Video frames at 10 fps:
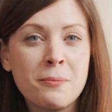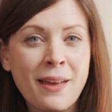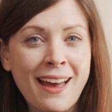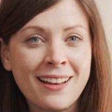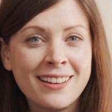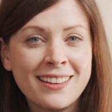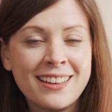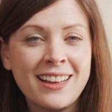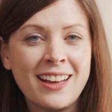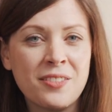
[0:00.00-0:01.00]
back.
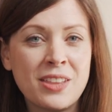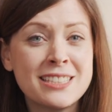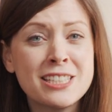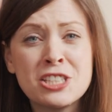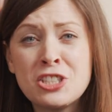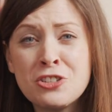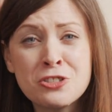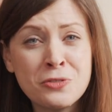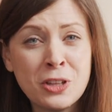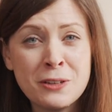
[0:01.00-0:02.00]
That's such
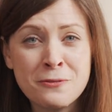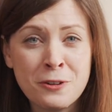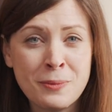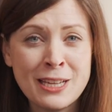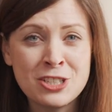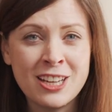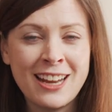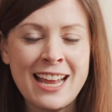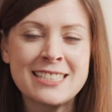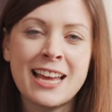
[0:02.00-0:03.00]
useful
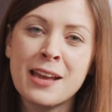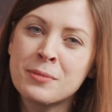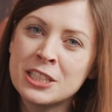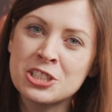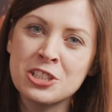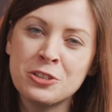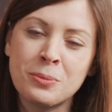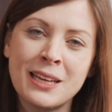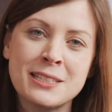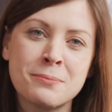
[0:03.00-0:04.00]
information and timely too,
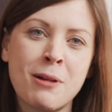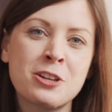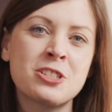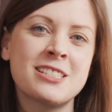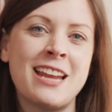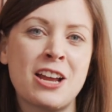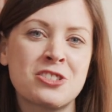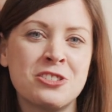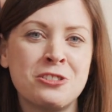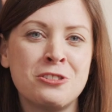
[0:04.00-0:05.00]
because March is
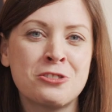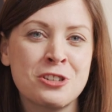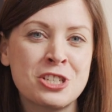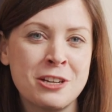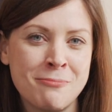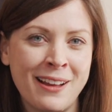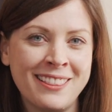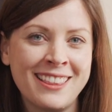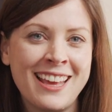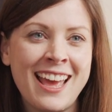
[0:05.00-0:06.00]
National Nutrition
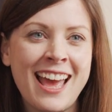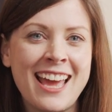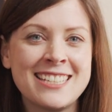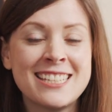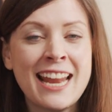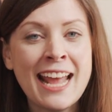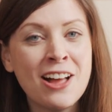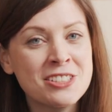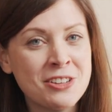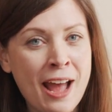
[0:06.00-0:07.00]
Month, and today
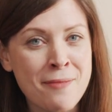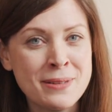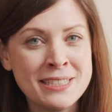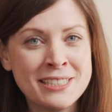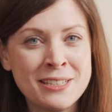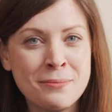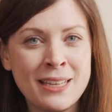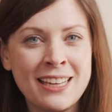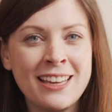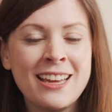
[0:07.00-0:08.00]
also happens to
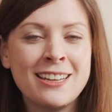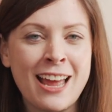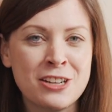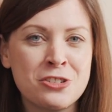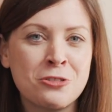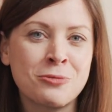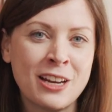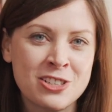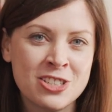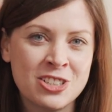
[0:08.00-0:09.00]
be National
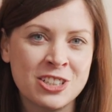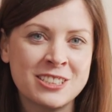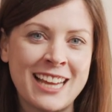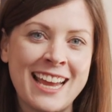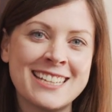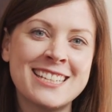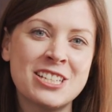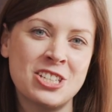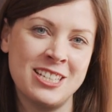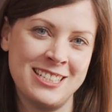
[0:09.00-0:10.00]
Registered
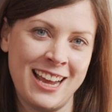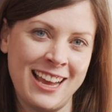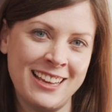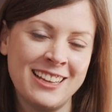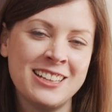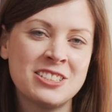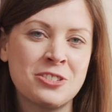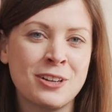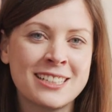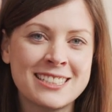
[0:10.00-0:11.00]
Dietitian Day.
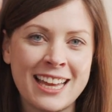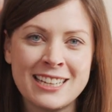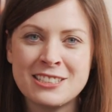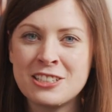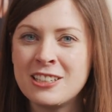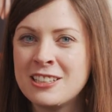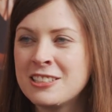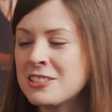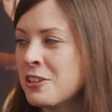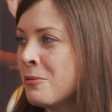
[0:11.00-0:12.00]
So we're excited
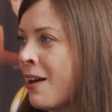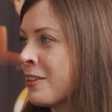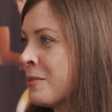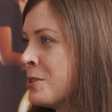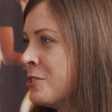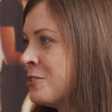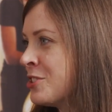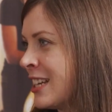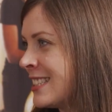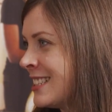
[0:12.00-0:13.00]
to welcome you,
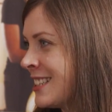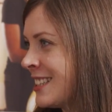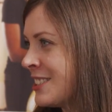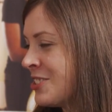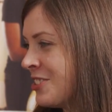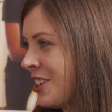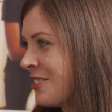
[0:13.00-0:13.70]
Jessi, to the studio